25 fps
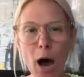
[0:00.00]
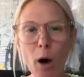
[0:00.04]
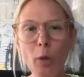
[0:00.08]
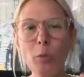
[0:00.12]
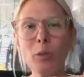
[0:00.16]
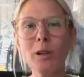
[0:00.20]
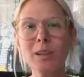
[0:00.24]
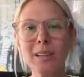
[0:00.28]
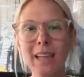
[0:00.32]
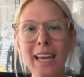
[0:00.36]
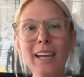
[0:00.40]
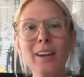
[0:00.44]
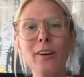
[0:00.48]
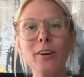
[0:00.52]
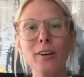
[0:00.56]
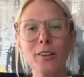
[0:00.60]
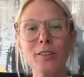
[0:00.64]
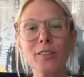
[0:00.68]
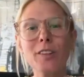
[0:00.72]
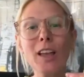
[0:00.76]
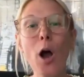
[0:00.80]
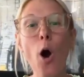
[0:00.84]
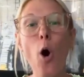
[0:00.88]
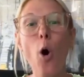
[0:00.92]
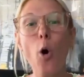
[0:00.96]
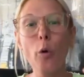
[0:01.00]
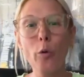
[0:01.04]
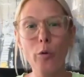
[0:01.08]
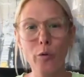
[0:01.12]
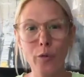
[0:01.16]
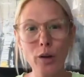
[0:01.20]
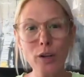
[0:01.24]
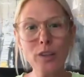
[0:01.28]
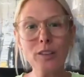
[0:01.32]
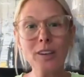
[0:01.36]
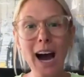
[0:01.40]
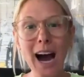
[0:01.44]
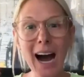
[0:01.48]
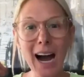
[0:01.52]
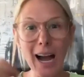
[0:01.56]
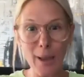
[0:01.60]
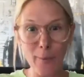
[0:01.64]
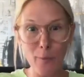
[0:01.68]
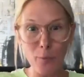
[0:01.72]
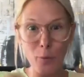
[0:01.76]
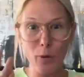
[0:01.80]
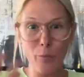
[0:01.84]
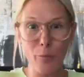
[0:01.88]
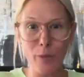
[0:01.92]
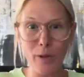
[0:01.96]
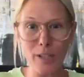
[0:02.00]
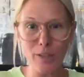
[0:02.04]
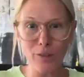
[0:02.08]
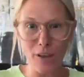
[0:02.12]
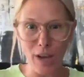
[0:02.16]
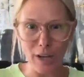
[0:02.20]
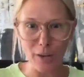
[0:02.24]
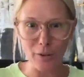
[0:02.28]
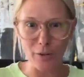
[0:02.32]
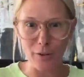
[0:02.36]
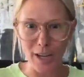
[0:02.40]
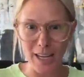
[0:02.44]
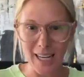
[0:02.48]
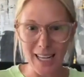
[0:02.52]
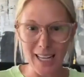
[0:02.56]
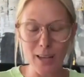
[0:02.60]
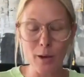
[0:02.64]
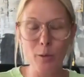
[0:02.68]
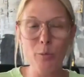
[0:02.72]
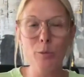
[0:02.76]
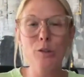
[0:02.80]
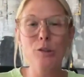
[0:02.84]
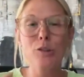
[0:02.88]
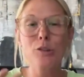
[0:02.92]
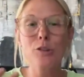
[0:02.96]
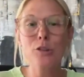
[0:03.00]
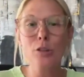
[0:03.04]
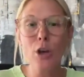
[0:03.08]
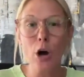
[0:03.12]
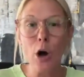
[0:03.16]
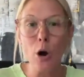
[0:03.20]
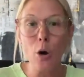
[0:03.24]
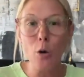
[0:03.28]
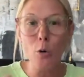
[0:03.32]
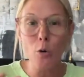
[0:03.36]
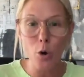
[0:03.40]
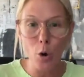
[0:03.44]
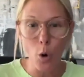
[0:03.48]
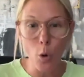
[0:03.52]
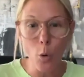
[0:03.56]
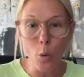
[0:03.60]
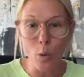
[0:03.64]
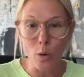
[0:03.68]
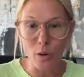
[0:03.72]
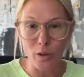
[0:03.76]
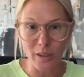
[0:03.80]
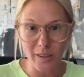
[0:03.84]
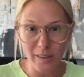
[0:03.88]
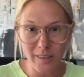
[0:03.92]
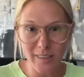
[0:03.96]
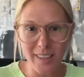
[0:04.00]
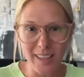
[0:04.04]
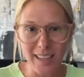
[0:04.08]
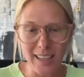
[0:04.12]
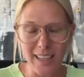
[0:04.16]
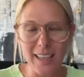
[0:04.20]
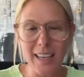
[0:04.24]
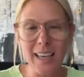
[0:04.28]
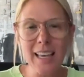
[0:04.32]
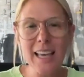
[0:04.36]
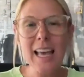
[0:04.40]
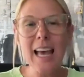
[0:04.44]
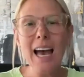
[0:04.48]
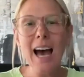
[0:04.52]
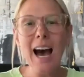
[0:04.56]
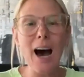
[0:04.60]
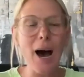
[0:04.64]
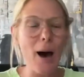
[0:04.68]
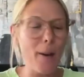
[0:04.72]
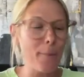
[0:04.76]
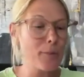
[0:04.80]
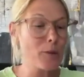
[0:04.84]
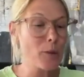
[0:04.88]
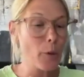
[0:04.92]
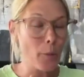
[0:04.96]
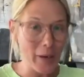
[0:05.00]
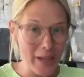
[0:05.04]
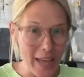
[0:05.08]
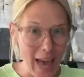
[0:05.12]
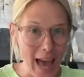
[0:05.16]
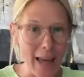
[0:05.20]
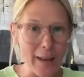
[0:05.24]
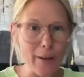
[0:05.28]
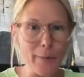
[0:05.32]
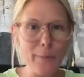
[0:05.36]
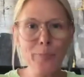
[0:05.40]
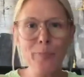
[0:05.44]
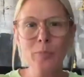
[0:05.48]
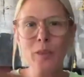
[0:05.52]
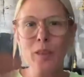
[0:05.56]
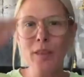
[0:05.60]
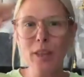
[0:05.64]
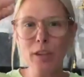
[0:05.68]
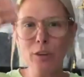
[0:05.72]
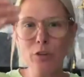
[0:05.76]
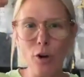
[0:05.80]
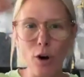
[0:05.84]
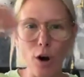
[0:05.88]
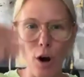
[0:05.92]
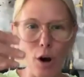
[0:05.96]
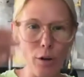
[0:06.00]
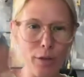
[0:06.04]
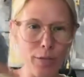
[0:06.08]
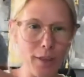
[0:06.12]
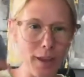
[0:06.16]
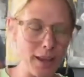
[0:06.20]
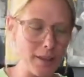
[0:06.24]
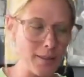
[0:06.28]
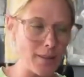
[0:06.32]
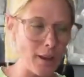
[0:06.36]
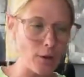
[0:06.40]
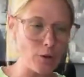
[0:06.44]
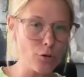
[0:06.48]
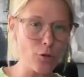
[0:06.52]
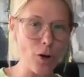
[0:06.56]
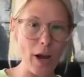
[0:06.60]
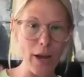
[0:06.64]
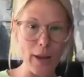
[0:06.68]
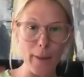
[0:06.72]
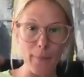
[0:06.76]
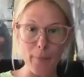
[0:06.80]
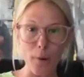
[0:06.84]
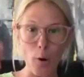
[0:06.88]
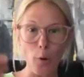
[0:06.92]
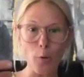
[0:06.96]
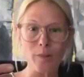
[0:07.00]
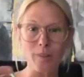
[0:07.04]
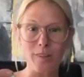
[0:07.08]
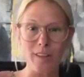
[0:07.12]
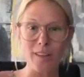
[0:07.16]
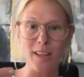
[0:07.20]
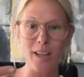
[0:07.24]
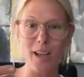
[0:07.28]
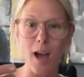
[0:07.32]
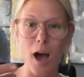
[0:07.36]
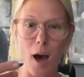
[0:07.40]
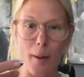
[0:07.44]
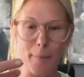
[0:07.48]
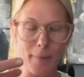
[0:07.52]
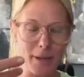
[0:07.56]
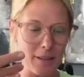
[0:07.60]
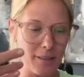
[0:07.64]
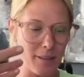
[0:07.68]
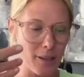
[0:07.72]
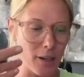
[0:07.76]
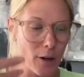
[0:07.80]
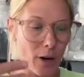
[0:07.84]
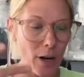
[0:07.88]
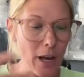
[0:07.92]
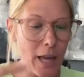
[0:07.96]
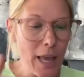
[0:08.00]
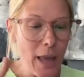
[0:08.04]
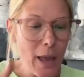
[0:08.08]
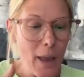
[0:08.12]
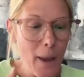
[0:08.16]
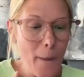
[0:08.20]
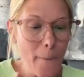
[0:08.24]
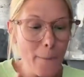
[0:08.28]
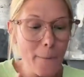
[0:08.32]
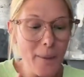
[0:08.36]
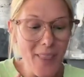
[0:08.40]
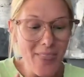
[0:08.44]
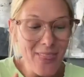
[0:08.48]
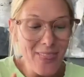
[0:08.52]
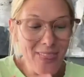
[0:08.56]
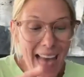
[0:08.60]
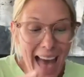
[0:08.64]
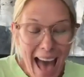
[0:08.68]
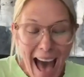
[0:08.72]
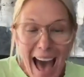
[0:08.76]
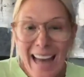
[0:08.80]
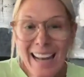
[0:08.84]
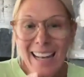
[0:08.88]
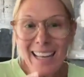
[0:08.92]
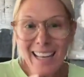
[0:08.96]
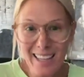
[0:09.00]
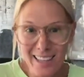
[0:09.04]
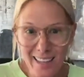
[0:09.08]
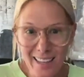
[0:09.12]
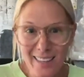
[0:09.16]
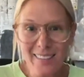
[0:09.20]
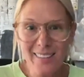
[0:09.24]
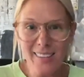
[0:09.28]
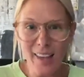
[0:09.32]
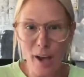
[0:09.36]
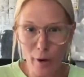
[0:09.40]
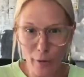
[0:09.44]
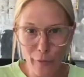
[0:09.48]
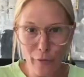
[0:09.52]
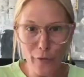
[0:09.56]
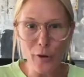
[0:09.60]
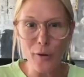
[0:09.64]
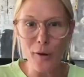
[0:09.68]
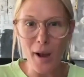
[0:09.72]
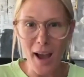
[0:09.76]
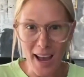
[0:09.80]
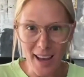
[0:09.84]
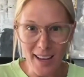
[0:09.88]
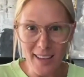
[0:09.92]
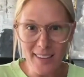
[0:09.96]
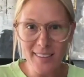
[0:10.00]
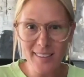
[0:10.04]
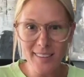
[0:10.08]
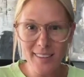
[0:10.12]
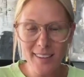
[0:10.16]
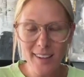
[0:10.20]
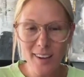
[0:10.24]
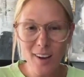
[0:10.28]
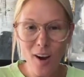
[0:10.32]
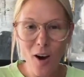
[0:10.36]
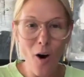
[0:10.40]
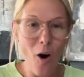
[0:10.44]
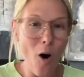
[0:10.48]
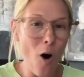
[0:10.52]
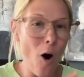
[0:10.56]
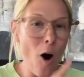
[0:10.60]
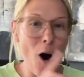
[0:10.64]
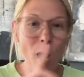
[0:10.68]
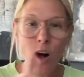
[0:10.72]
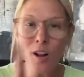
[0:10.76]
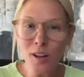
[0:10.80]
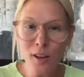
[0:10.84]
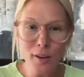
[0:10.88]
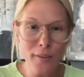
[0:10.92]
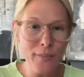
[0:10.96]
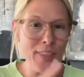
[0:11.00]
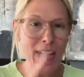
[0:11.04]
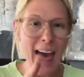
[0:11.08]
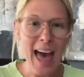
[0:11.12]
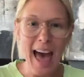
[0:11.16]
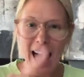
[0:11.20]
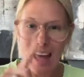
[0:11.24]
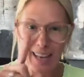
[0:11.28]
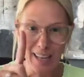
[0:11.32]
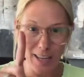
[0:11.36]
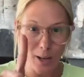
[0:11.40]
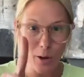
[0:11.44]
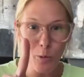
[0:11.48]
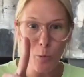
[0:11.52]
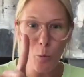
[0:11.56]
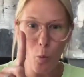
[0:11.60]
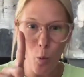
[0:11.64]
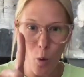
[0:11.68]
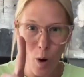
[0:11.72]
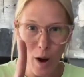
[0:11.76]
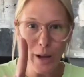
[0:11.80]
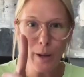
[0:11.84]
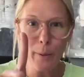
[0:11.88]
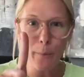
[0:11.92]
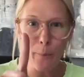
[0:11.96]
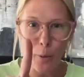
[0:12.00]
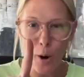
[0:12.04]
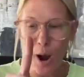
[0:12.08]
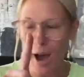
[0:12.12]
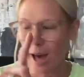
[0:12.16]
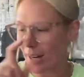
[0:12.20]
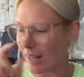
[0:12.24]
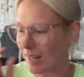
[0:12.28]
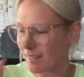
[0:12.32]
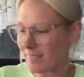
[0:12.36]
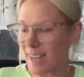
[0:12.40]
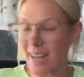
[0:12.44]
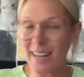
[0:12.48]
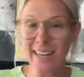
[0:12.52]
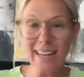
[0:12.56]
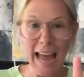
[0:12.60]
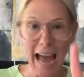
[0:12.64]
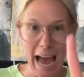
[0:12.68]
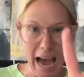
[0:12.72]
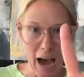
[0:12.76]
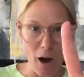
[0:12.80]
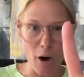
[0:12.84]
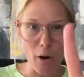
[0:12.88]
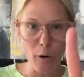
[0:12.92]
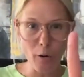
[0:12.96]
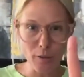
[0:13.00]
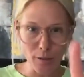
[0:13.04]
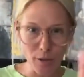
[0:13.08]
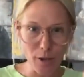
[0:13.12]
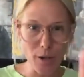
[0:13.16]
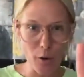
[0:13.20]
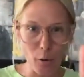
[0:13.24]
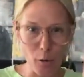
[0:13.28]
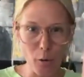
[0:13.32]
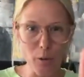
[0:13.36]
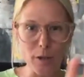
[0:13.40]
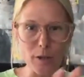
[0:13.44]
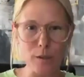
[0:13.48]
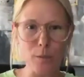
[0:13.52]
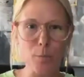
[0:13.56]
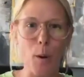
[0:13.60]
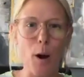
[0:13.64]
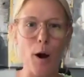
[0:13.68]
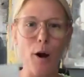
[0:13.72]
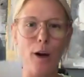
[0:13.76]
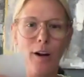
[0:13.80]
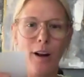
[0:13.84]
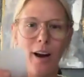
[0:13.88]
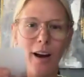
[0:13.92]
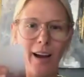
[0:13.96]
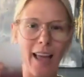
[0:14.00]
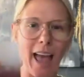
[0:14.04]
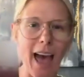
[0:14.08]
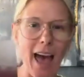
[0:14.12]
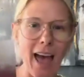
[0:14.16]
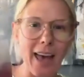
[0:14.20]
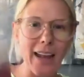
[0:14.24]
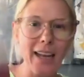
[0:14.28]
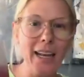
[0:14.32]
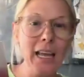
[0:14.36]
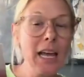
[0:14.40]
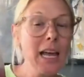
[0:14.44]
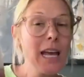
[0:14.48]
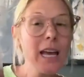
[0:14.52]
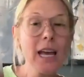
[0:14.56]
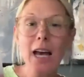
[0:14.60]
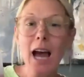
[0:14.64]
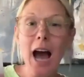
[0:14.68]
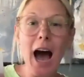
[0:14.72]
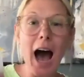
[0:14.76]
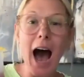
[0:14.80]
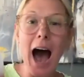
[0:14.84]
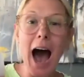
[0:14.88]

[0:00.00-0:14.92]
and how the layers over time were regenerating. It was so cool to see. So again, these are all things I'll try and post in the comments here. But that in itself, you guys, all of that in one product. And now the coolest part, again,